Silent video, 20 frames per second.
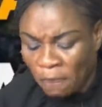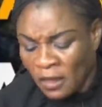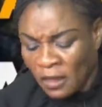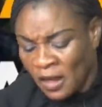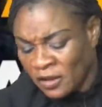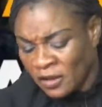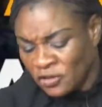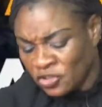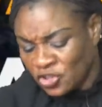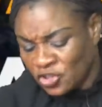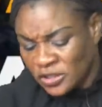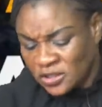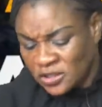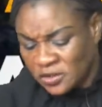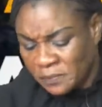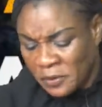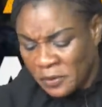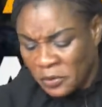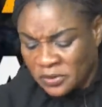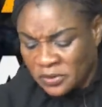And just
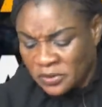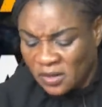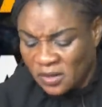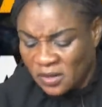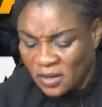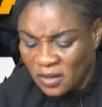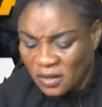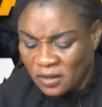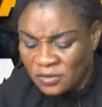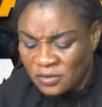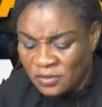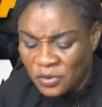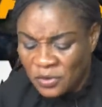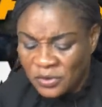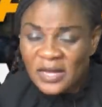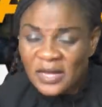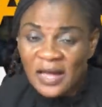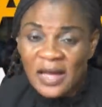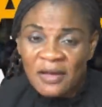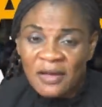about
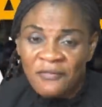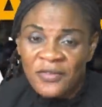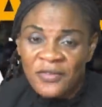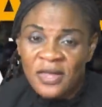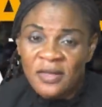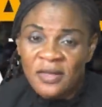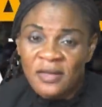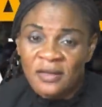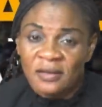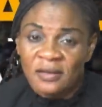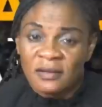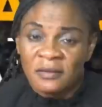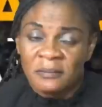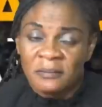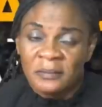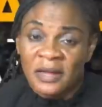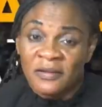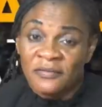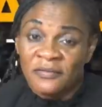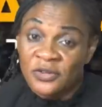not having,
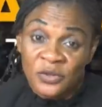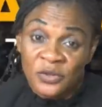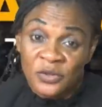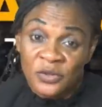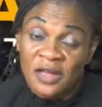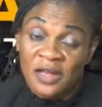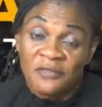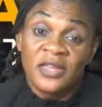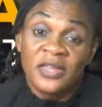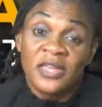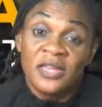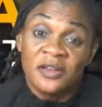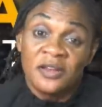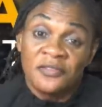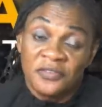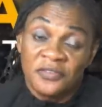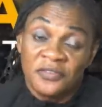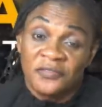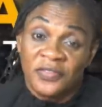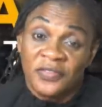um, after not having
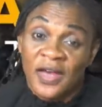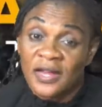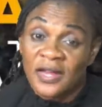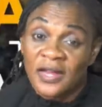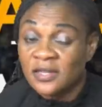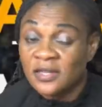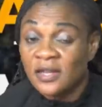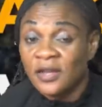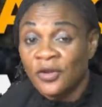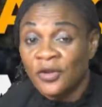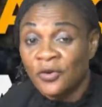enough of that,